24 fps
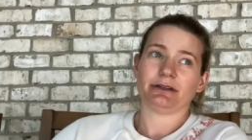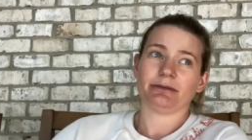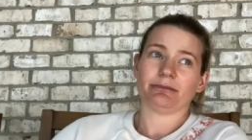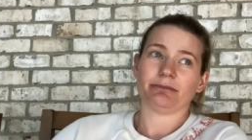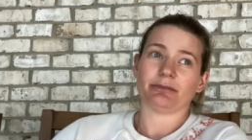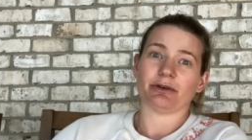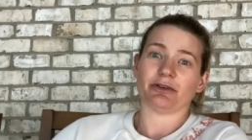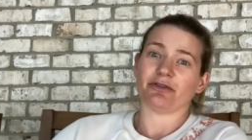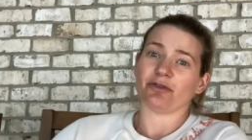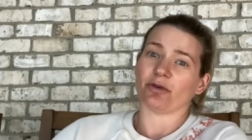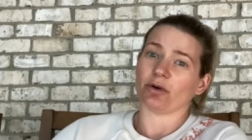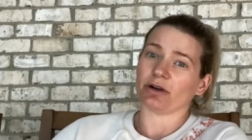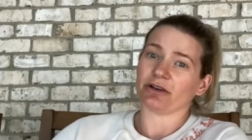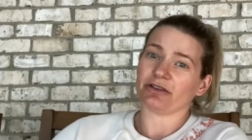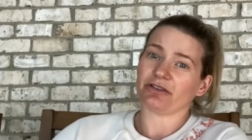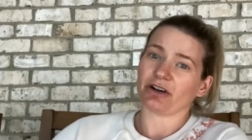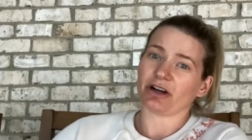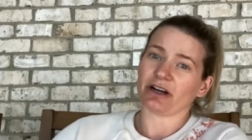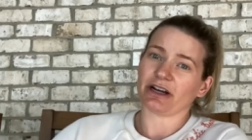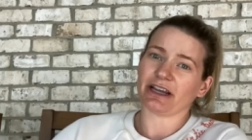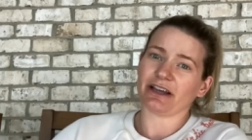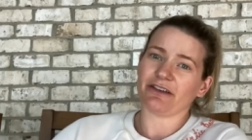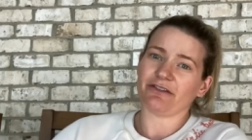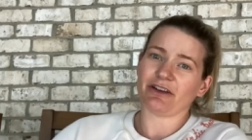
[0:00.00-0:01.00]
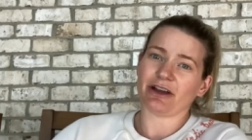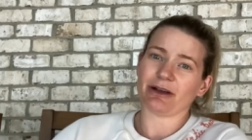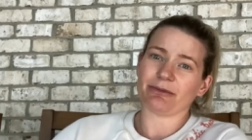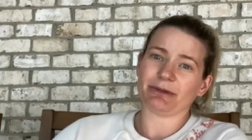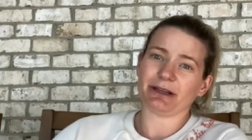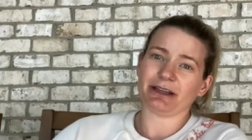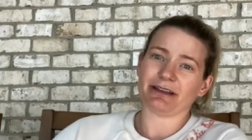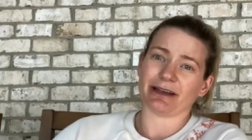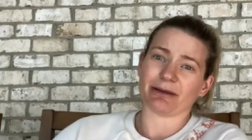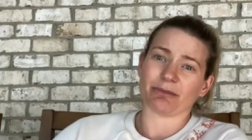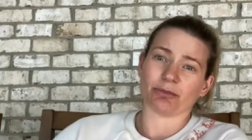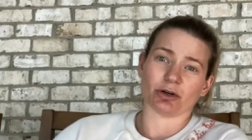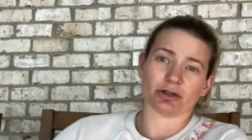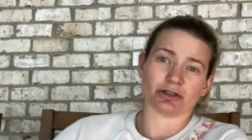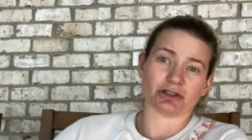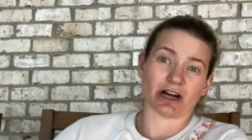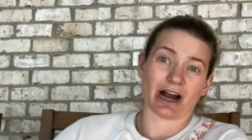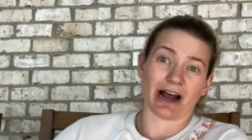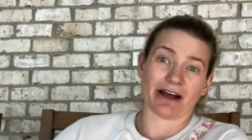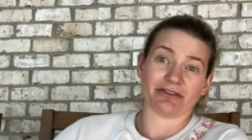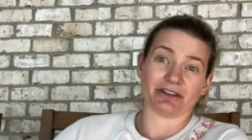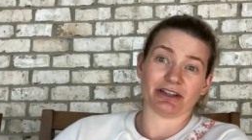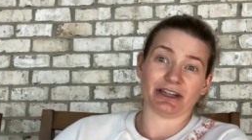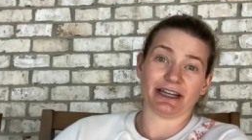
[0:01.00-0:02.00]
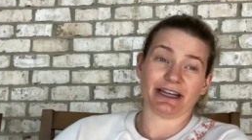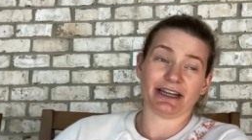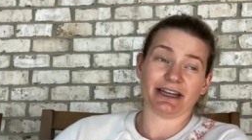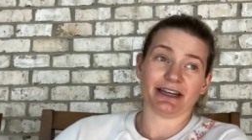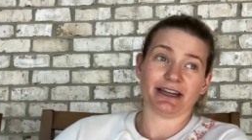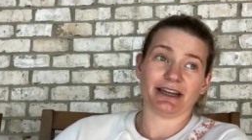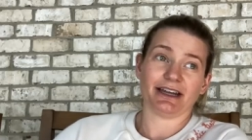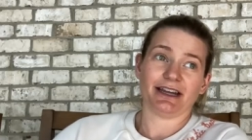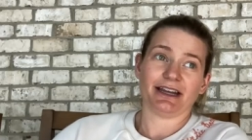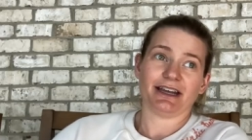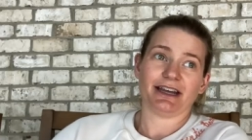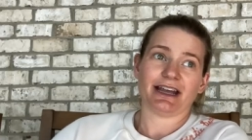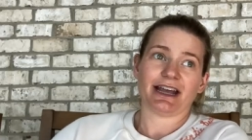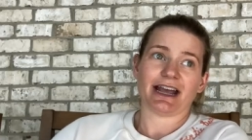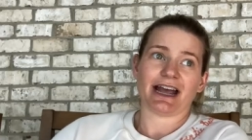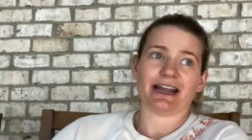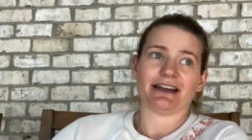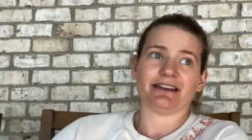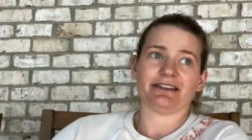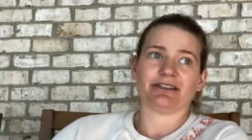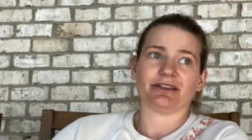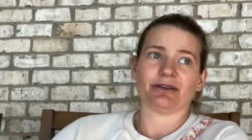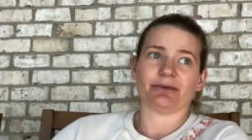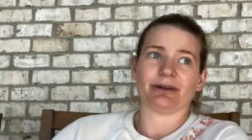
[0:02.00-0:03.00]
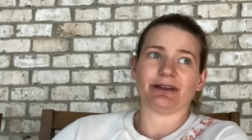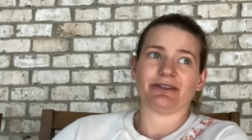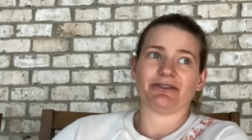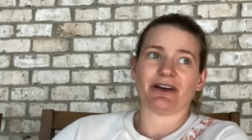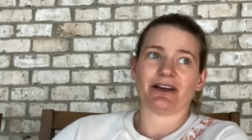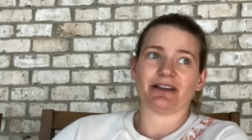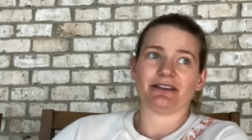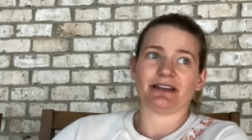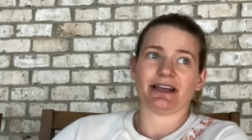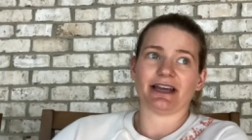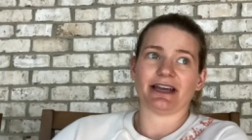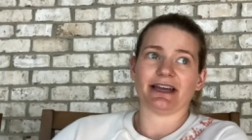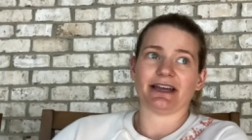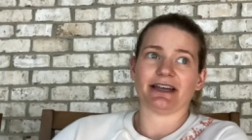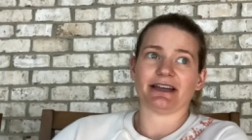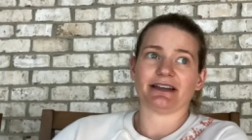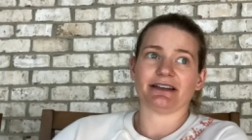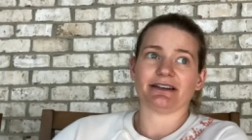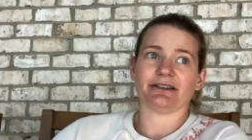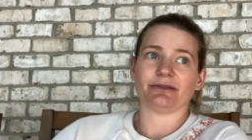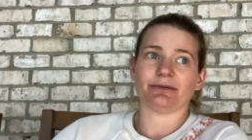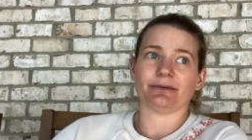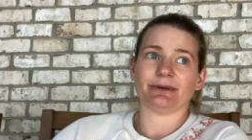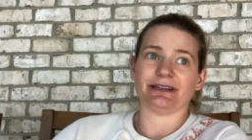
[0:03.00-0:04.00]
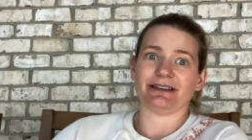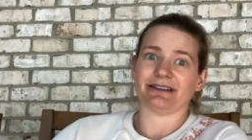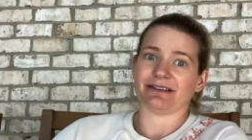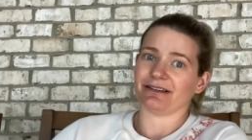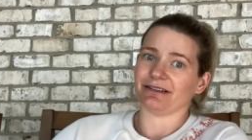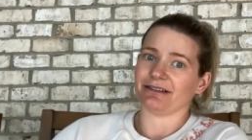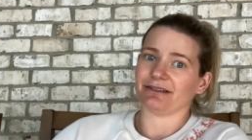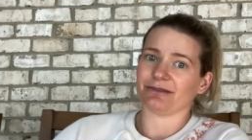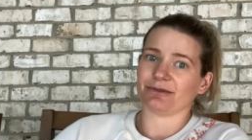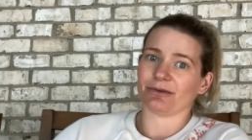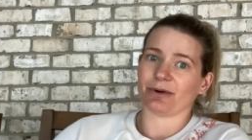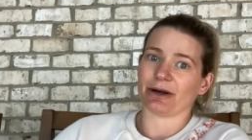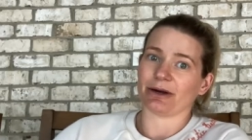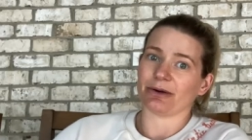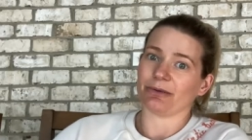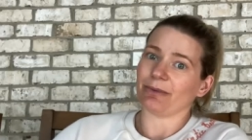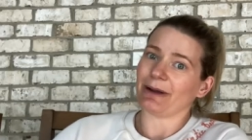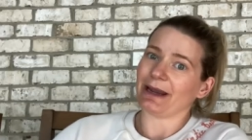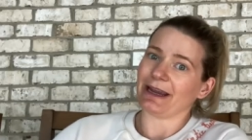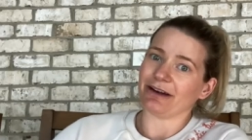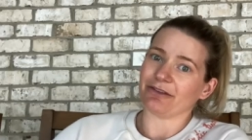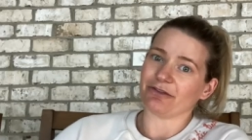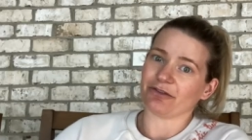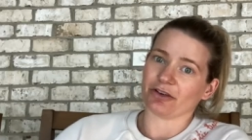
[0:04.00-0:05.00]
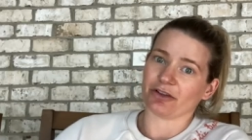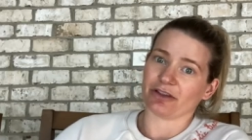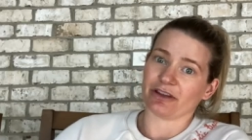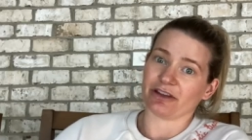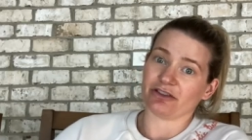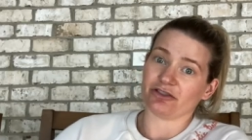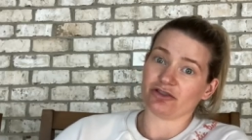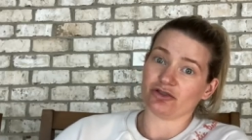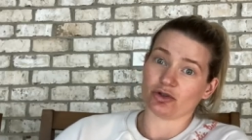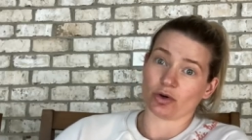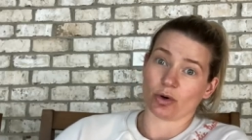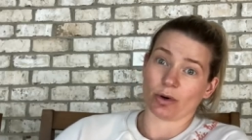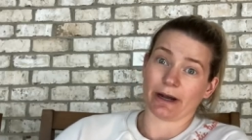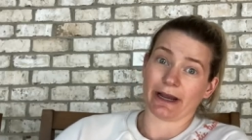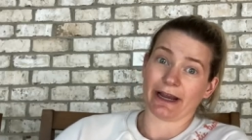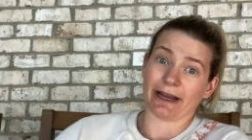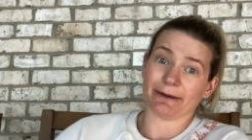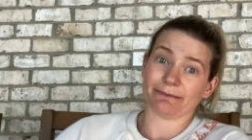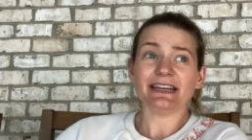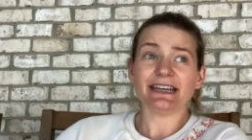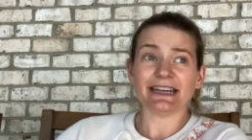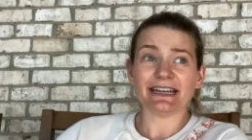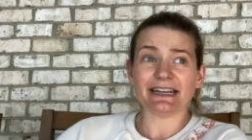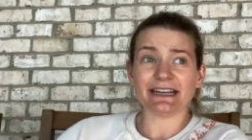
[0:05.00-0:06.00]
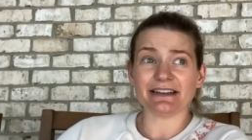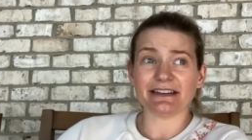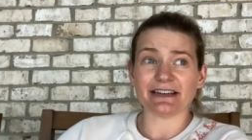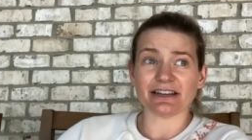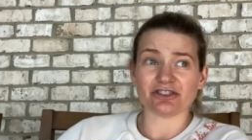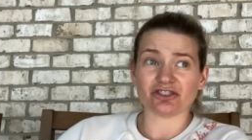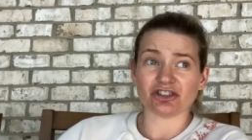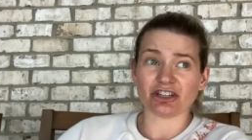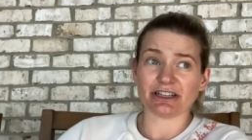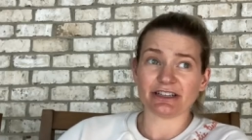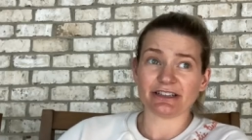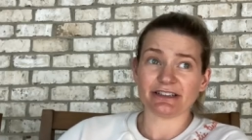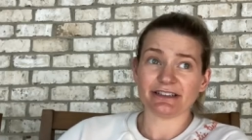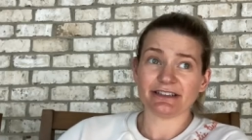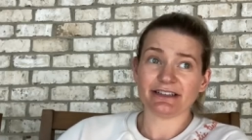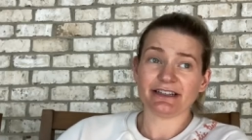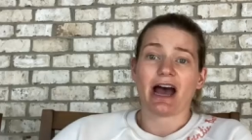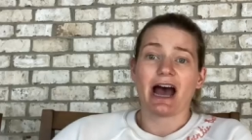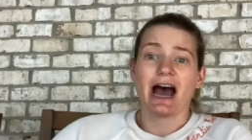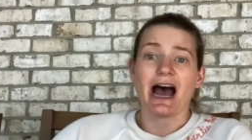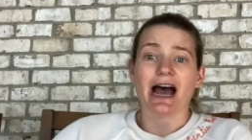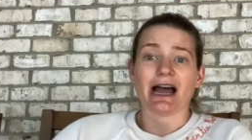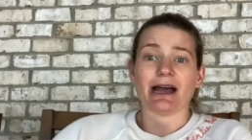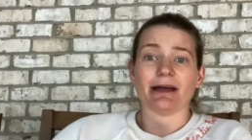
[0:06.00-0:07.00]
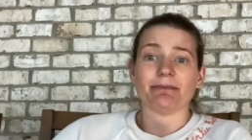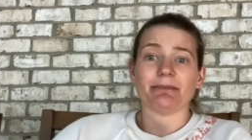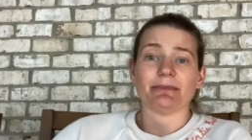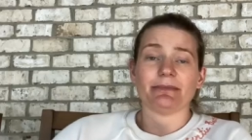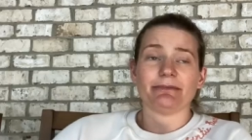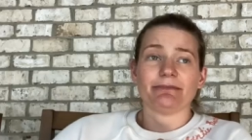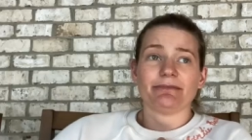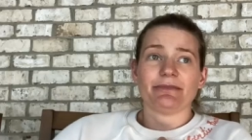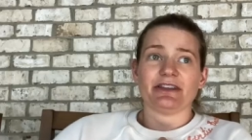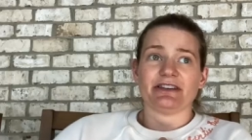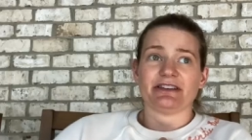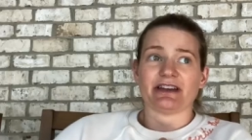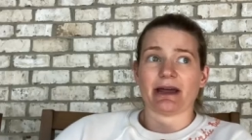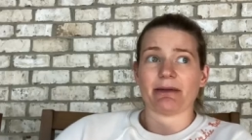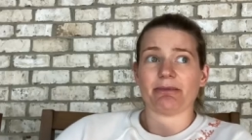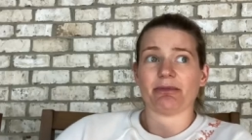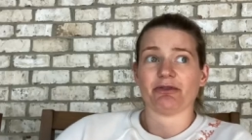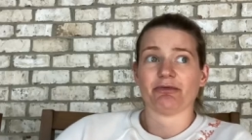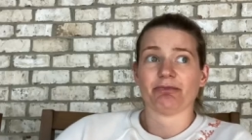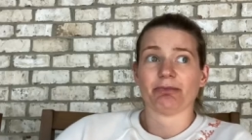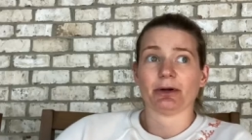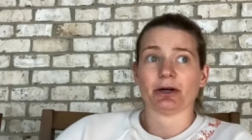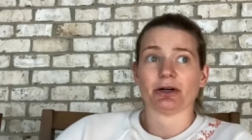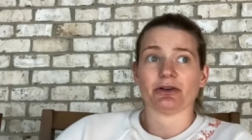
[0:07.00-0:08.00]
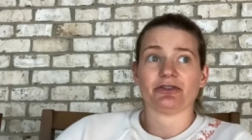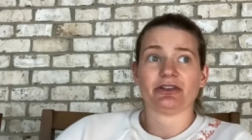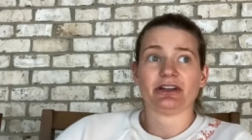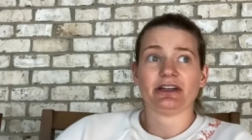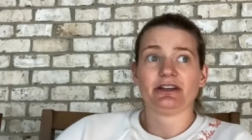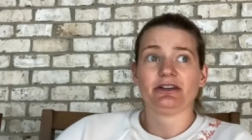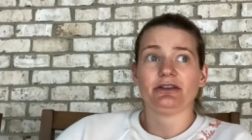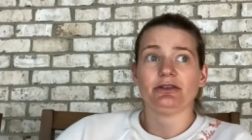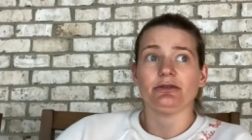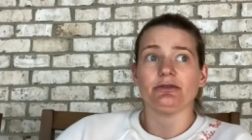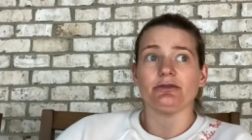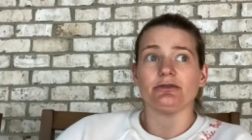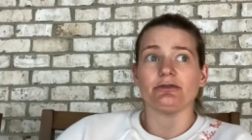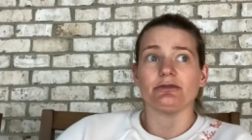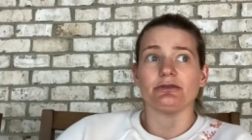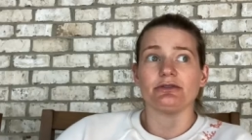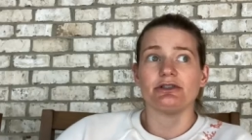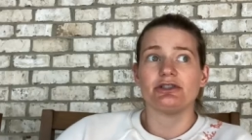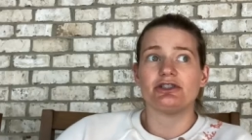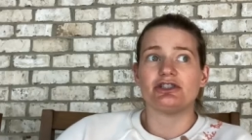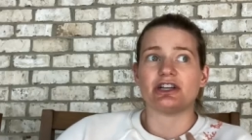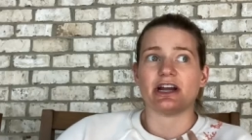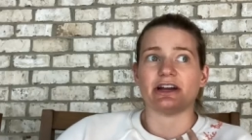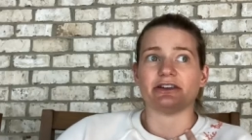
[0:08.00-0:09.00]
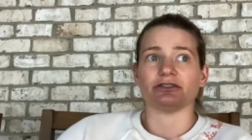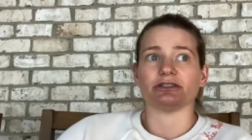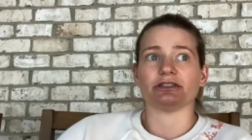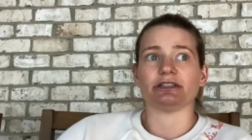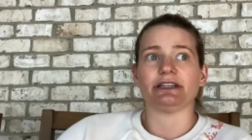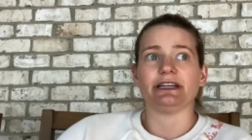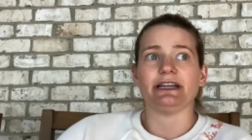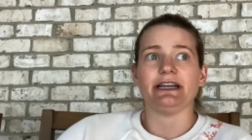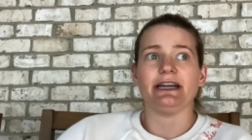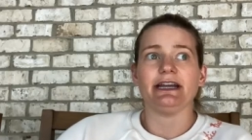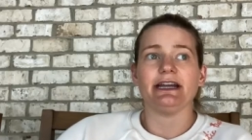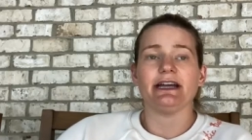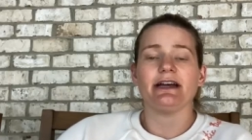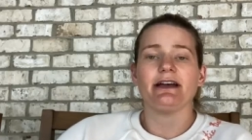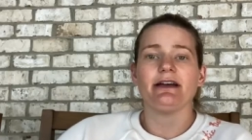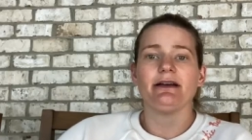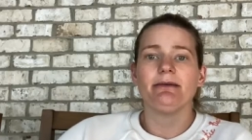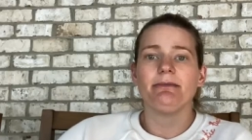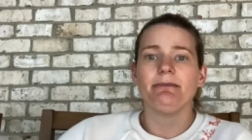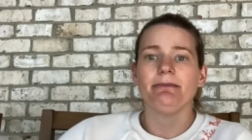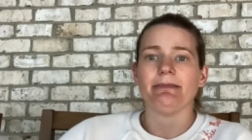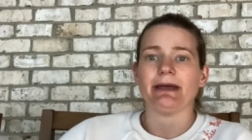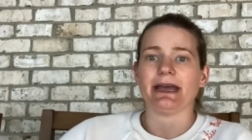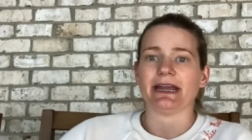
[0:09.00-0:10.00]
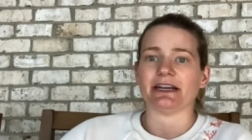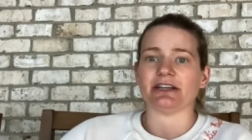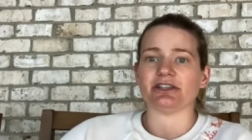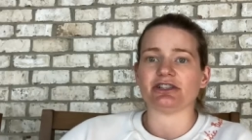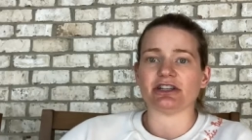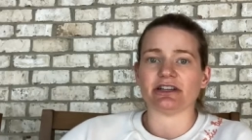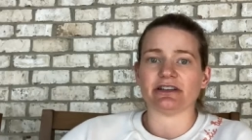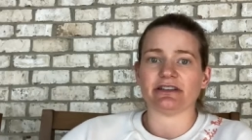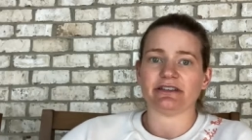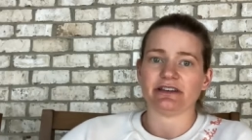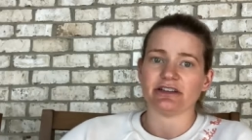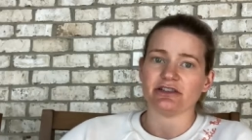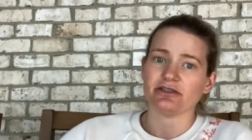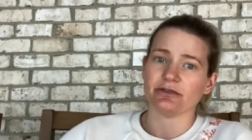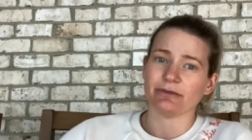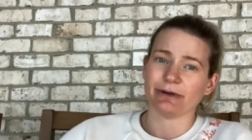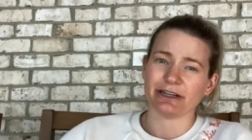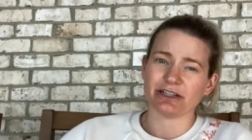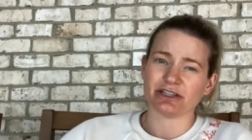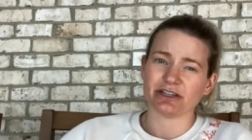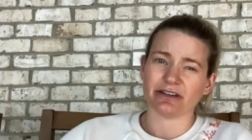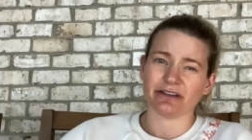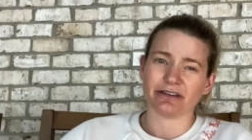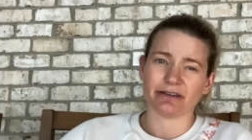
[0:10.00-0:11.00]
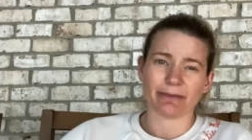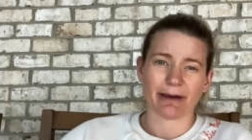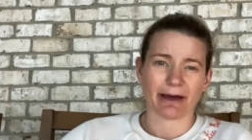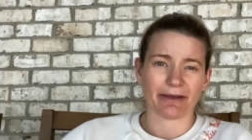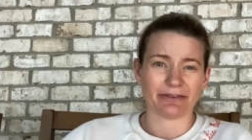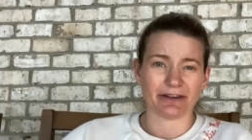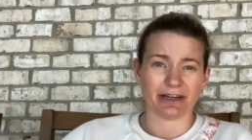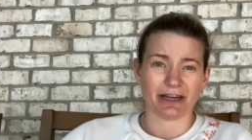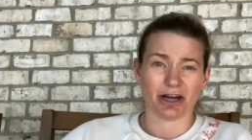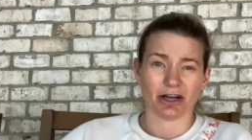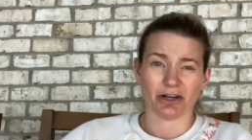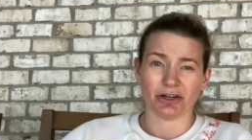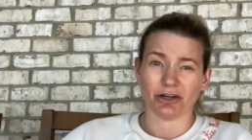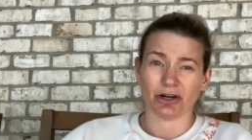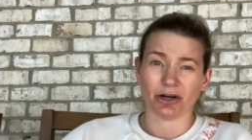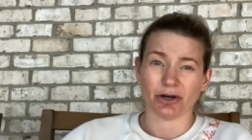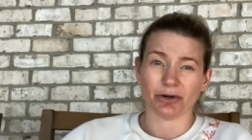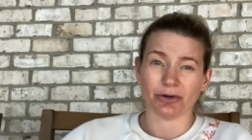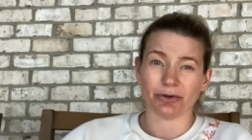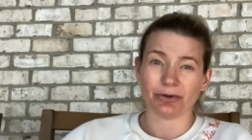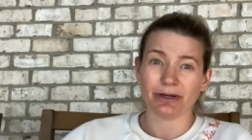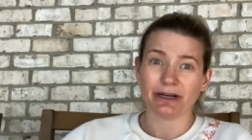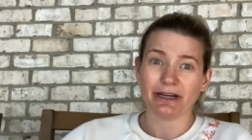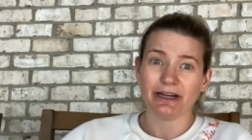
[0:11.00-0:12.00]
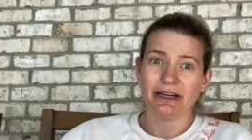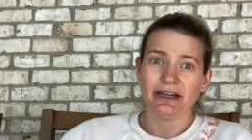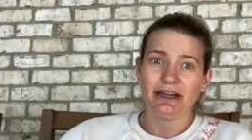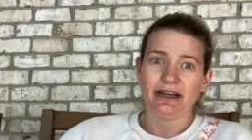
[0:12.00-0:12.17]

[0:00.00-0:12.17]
before starting a family, like more traveling. And so we felt like we didn't want to wait for this joy. In addition, I'm the type of person who generally manages situations about the unknown